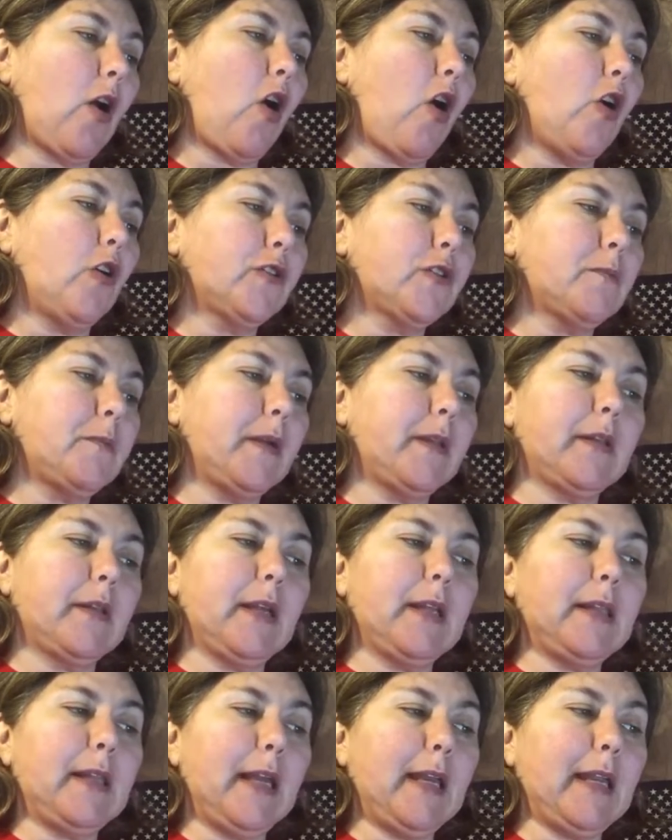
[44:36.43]
ultimately
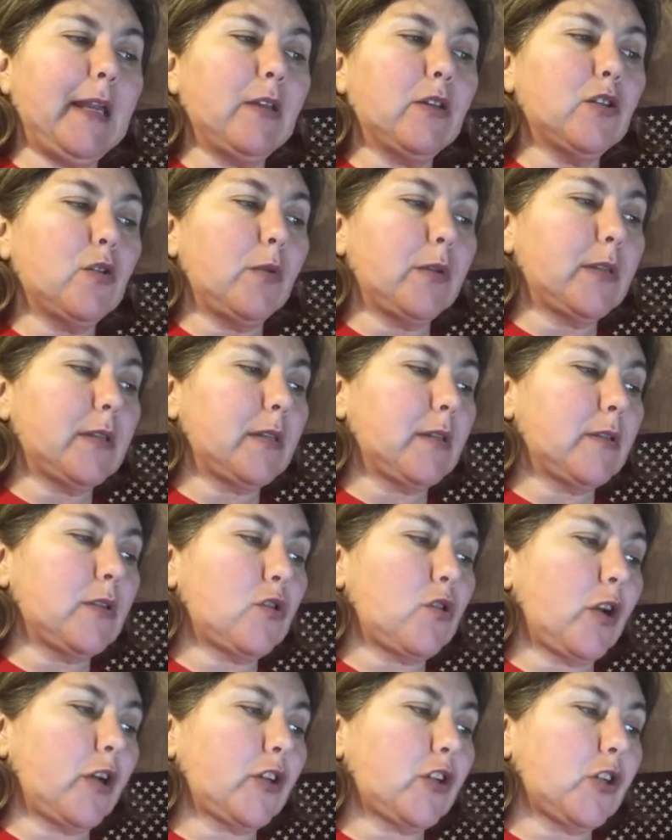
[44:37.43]
leading to its
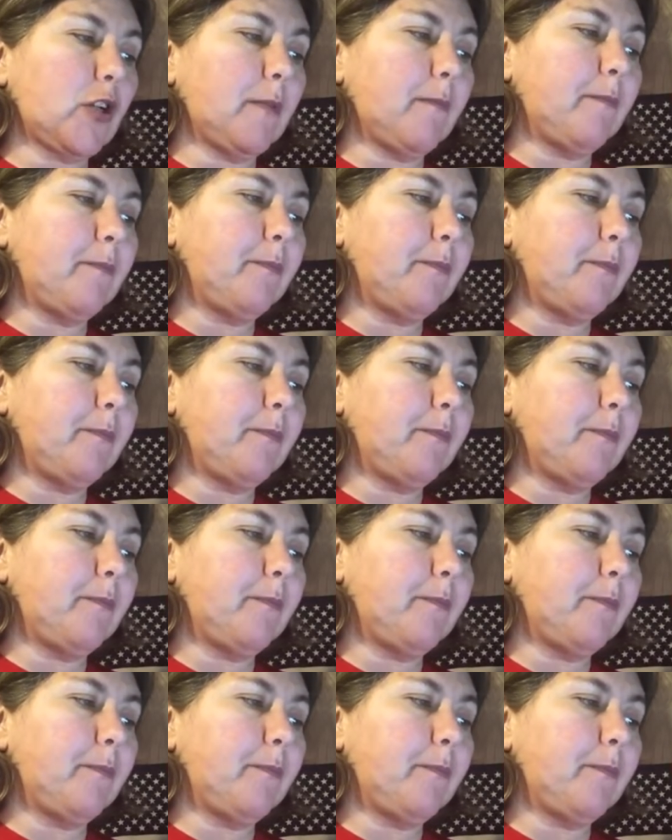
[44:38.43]
destruction.